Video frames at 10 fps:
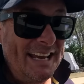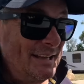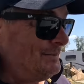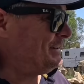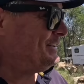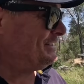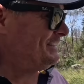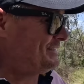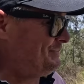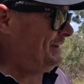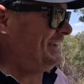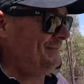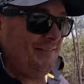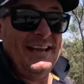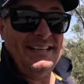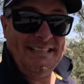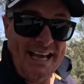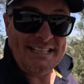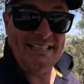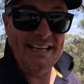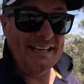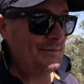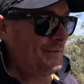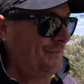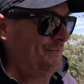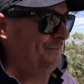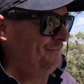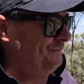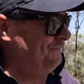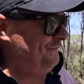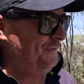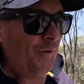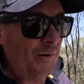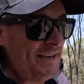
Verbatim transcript: here because it's been fantastic. It was 4